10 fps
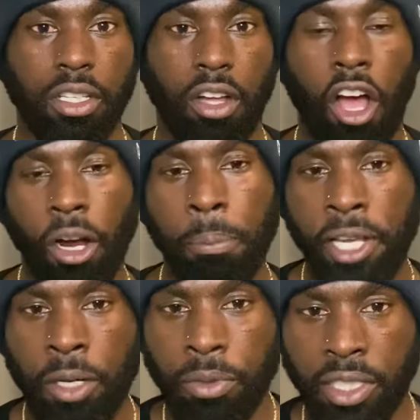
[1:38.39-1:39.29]
aren't
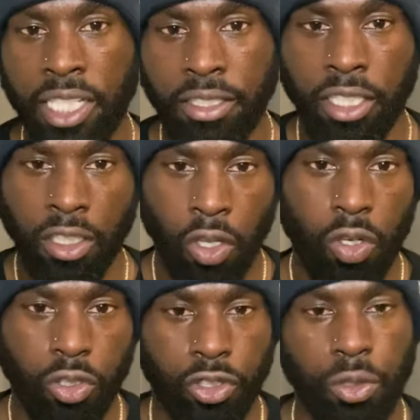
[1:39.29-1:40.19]
being released in the
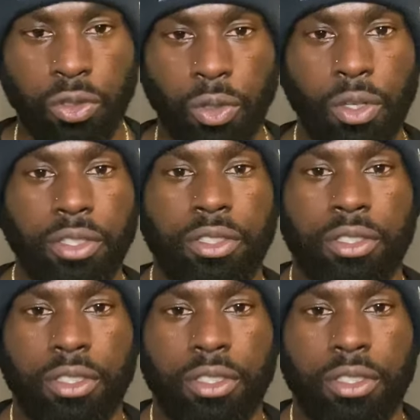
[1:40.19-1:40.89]
local shoe stores.